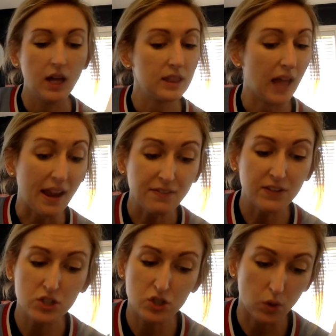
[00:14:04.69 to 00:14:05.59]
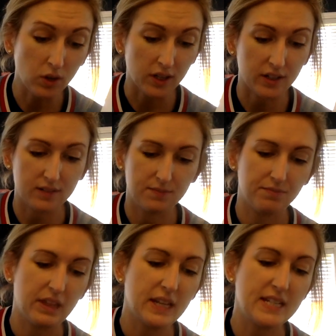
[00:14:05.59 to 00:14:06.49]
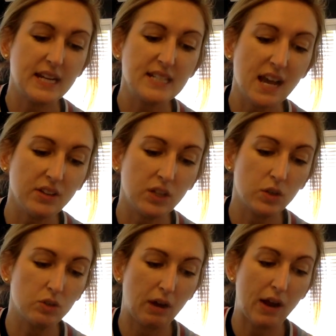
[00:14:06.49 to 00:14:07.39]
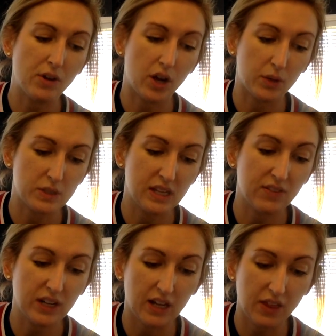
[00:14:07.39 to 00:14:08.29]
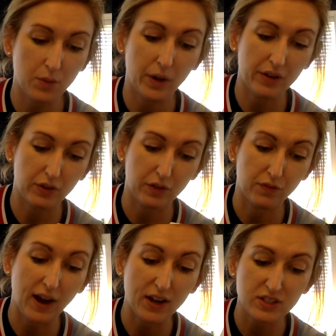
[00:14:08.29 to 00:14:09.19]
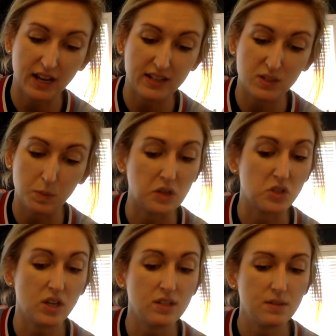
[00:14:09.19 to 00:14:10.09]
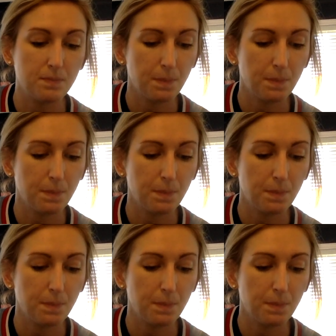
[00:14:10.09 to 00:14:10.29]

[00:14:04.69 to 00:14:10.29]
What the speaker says: "Life is short." Dig Down the Old Groundhog was giving another one of her fireside speeches.